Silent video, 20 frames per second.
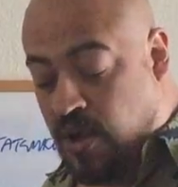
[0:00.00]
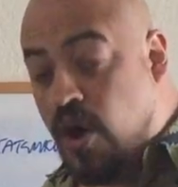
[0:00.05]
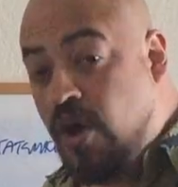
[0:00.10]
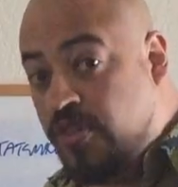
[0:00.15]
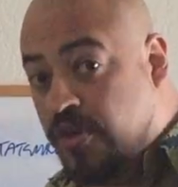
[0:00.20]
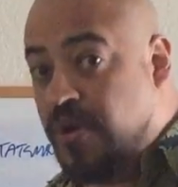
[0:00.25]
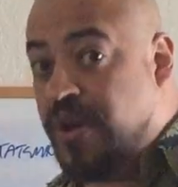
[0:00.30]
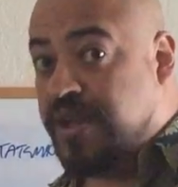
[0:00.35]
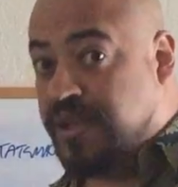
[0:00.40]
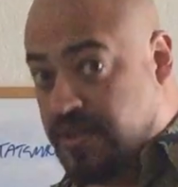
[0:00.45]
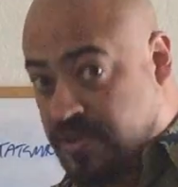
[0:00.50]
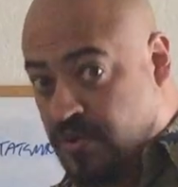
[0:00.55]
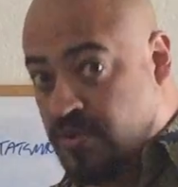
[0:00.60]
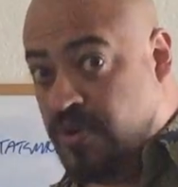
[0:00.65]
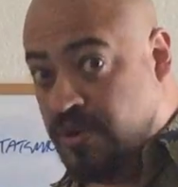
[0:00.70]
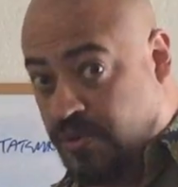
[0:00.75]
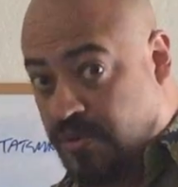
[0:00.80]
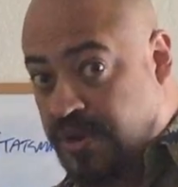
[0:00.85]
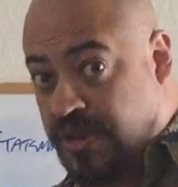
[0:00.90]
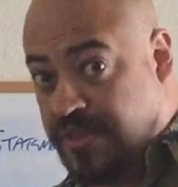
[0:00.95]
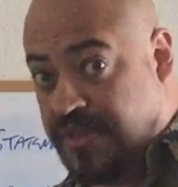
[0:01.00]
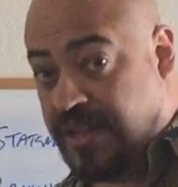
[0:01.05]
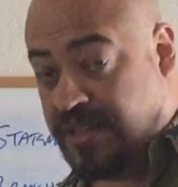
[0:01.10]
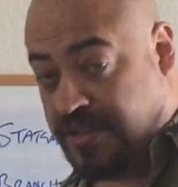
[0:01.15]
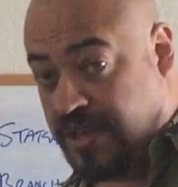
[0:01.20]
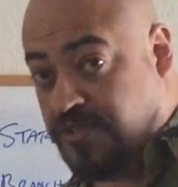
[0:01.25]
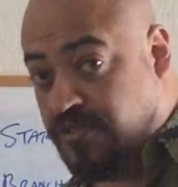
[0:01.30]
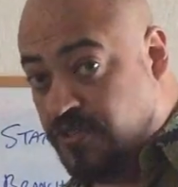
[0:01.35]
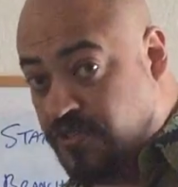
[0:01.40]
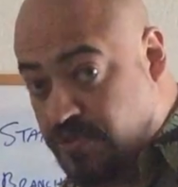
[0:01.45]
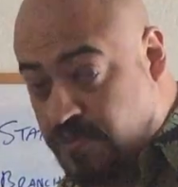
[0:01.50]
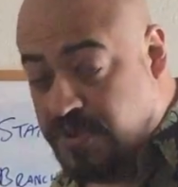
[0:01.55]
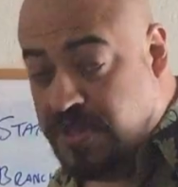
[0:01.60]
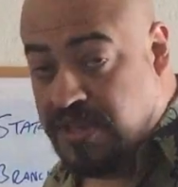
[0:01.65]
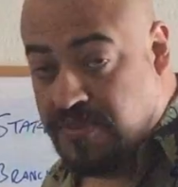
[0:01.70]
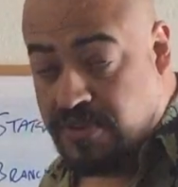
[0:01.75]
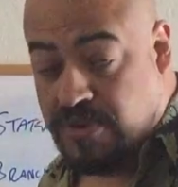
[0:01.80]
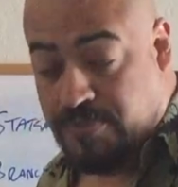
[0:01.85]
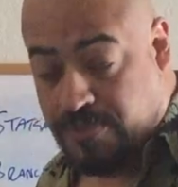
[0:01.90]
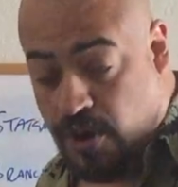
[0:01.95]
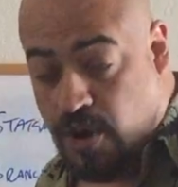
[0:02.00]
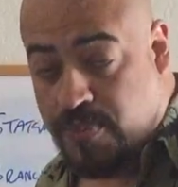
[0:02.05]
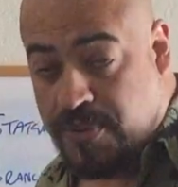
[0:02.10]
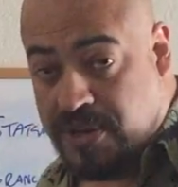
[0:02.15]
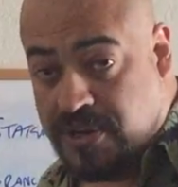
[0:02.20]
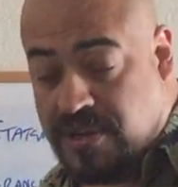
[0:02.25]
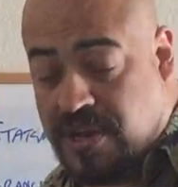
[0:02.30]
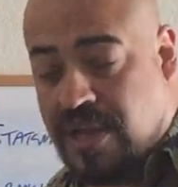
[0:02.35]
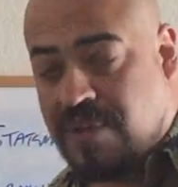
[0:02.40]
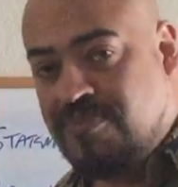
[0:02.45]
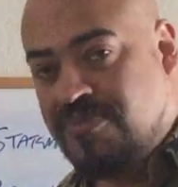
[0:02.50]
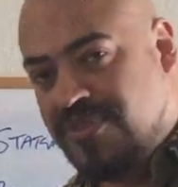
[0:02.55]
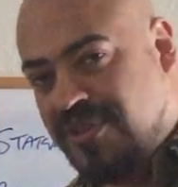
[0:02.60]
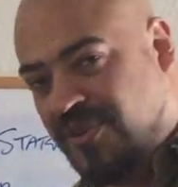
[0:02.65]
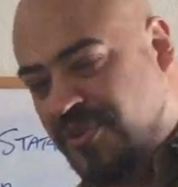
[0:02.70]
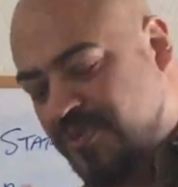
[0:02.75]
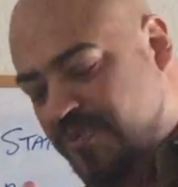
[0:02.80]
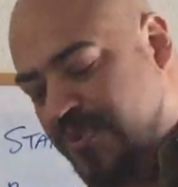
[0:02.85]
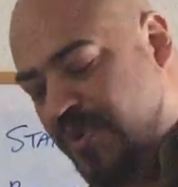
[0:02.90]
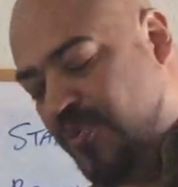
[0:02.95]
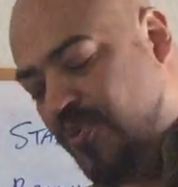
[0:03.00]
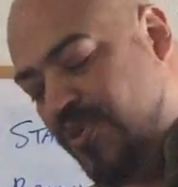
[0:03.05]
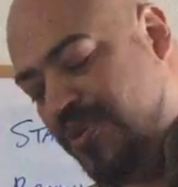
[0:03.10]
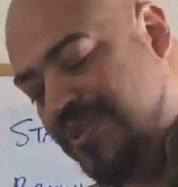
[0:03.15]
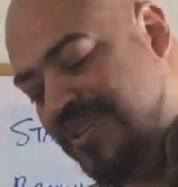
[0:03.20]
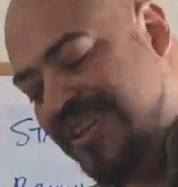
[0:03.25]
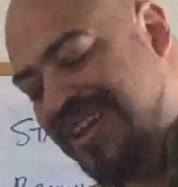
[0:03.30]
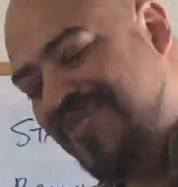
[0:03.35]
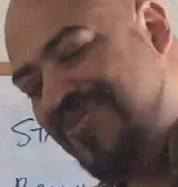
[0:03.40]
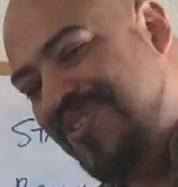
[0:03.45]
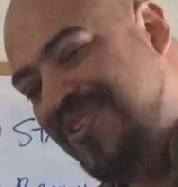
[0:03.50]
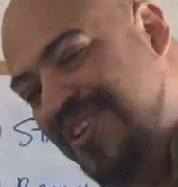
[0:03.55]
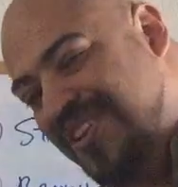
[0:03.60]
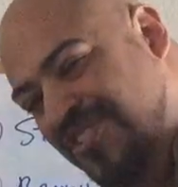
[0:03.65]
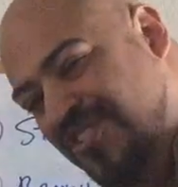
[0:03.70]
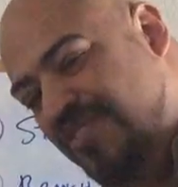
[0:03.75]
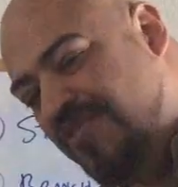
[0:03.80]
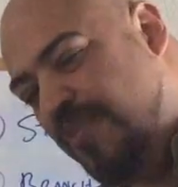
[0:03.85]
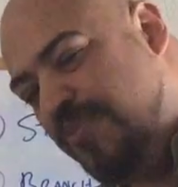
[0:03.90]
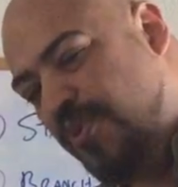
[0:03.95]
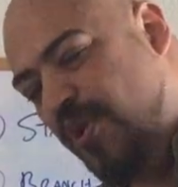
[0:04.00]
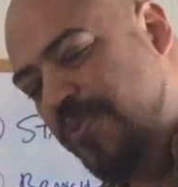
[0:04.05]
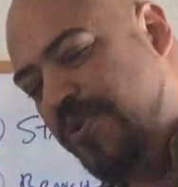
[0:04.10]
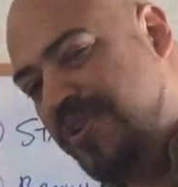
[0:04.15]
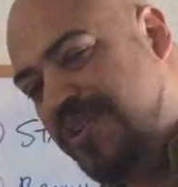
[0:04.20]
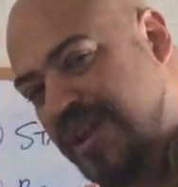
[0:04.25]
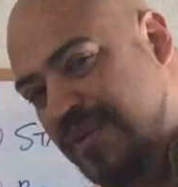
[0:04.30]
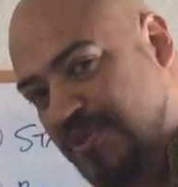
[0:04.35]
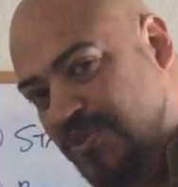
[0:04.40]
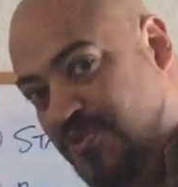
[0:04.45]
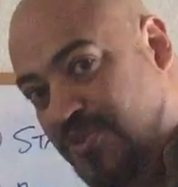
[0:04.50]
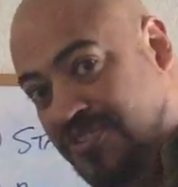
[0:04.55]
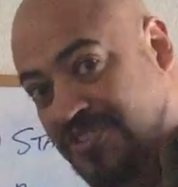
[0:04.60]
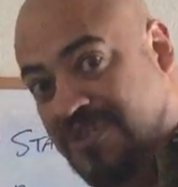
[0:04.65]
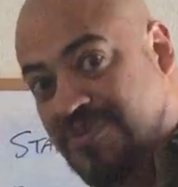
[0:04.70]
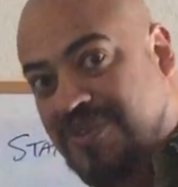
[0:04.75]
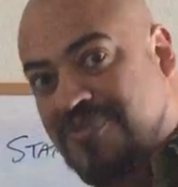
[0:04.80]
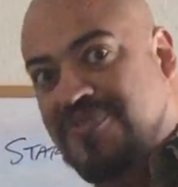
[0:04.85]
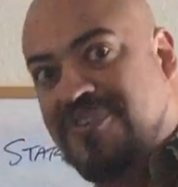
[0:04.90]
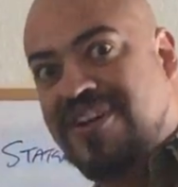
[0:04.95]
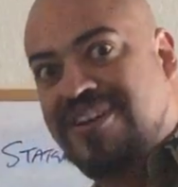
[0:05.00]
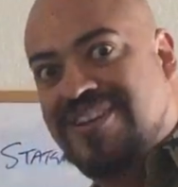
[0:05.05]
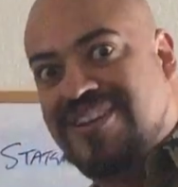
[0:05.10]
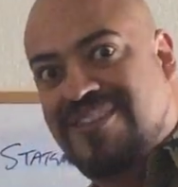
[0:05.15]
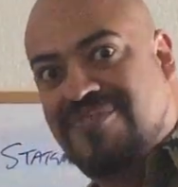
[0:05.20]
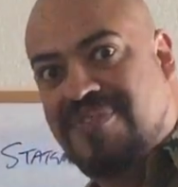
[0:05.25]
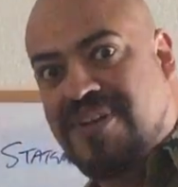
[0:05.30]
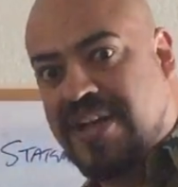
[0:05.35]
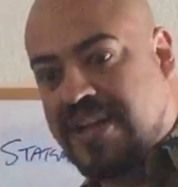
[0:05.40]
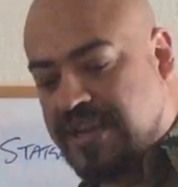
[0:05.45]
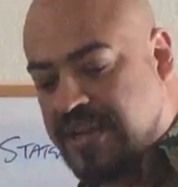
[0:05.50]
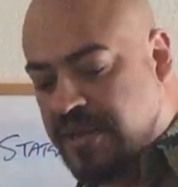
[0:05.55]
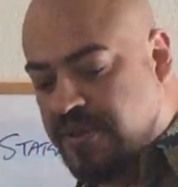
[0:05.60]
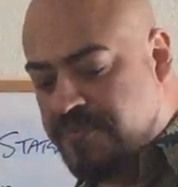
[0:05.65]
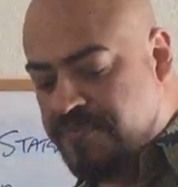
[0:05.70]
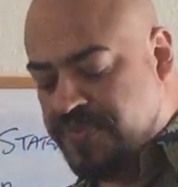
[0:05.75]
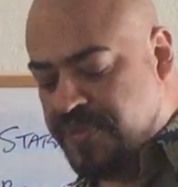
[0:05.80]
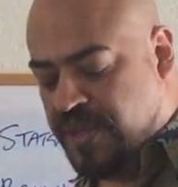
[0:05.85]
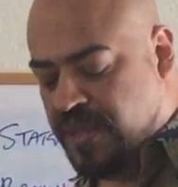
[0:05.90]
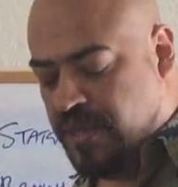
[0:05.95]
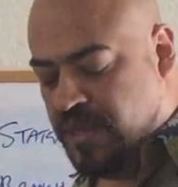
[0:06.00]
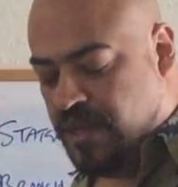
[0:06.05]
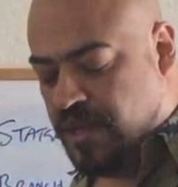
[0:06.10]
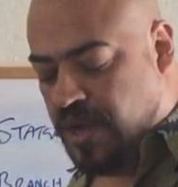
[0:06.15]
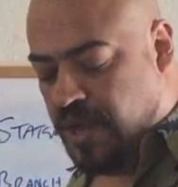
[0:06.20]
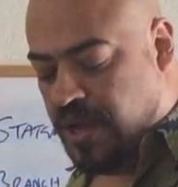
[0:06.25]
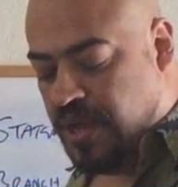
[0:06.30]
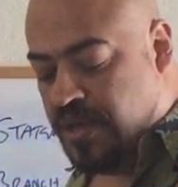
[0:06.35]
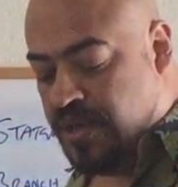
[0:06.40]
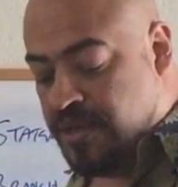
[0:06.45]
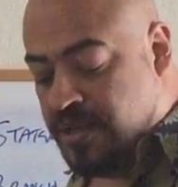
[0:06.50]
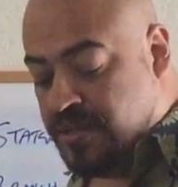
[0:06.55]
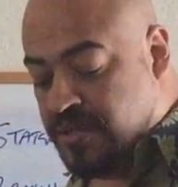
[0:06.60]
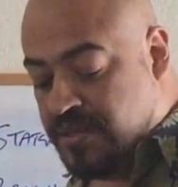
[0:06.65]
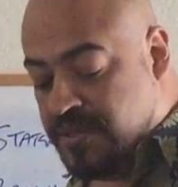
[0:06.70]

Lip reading: Although I do agree that testers should be given appropriate time. But what the definition of appropriate time is what's going to be fun to define now.